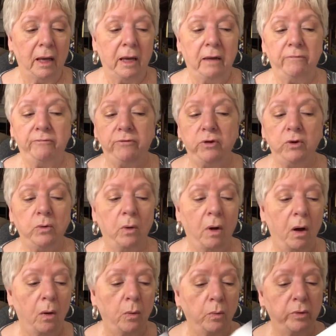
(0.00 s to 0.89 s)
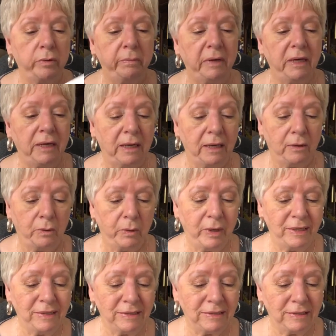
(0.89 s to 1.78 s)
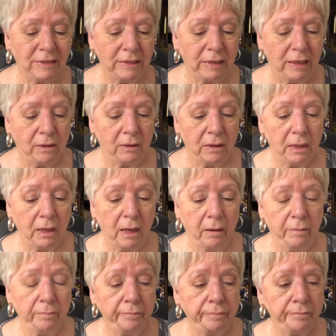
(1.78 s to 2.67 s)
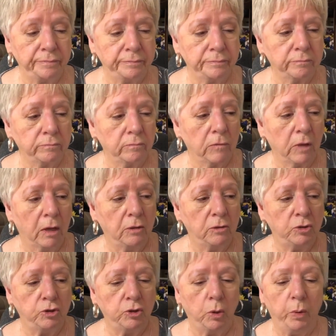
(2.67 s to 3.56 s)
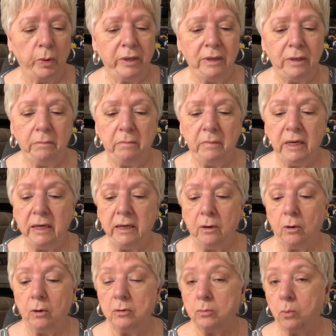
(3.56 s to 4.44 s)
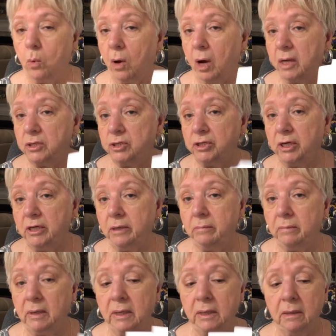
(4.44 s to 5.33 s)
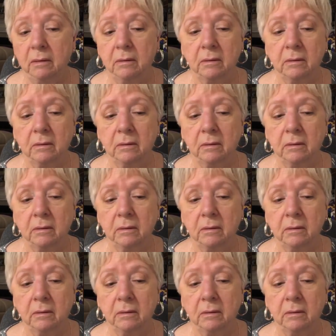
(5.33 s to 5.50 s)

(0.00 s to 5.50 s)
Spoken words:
If you all would be interested in joining me or watching me.